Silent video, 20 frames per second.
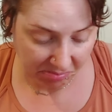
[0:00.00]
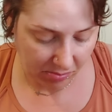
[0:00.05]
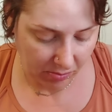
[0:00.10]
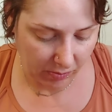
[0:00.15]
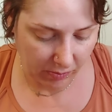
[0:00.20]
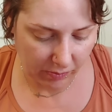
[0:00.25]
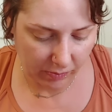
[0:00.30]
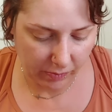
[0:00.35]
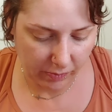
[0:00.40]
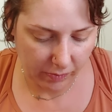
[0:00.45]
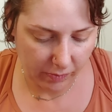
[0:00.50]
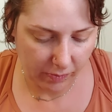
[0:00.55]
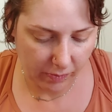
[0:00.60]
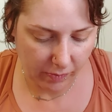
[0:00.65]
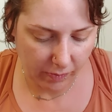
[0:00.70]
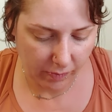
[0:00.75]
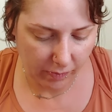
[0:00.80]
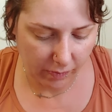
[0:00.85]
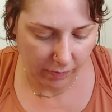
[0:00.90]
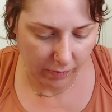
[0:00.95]

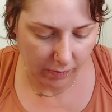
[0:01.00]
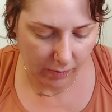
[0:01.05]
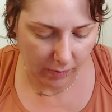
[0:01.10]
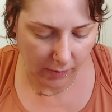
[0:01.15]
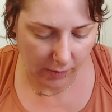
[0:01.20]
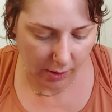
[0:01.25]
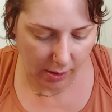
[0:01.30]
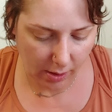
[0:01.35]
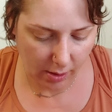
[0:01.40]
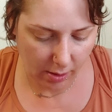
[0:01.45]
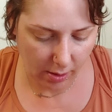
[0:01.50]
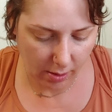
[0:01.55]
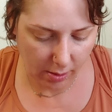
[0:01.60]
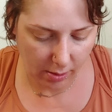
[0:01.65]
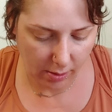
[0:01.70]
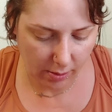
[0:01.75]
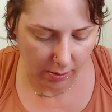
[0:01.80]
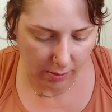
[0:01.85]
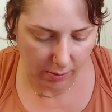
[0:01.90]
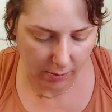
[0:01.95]

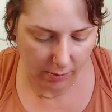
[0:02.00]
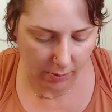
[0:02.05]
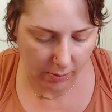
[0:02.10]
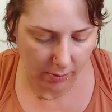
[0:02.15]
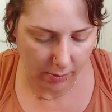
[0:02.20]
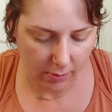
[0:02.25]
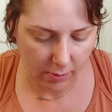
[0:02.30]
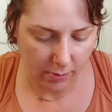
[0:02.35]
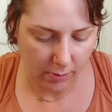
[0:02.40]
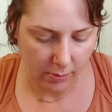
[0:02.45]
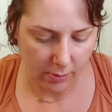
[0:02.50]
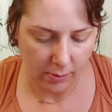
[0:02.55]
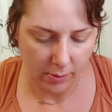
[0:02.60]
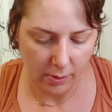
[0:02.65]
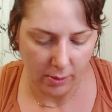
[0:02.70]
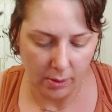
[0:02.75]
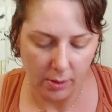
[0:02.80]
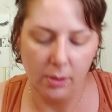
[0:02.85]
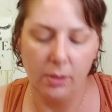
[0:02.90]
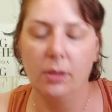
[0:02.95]

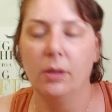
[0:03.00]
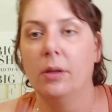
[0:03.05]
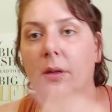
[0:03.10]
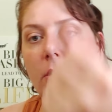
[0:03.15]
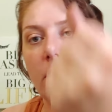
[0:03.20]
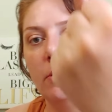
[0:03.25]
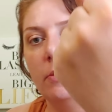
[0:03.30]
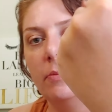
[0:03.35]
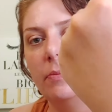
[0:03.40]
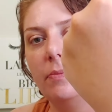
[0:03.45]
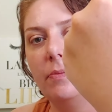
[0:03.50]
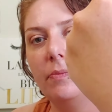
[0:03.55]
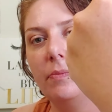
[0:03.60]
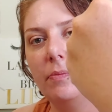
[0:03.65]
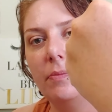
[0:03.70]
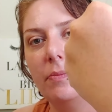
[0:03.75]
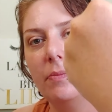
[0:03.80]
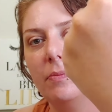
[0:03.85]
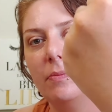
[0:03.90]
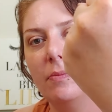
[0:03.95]

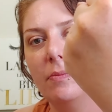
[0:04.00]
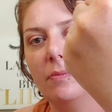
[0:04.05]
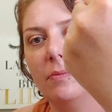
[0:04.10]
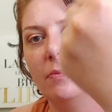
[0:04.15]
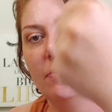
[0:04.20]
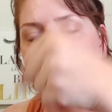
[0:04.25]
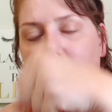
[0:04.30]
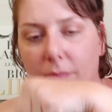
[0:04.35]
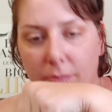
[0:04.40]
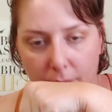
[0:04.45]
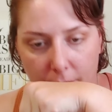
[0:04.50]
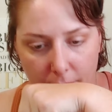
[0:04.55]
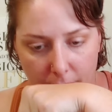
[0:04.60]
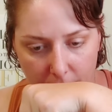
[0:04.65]
No one is speaking in this clip.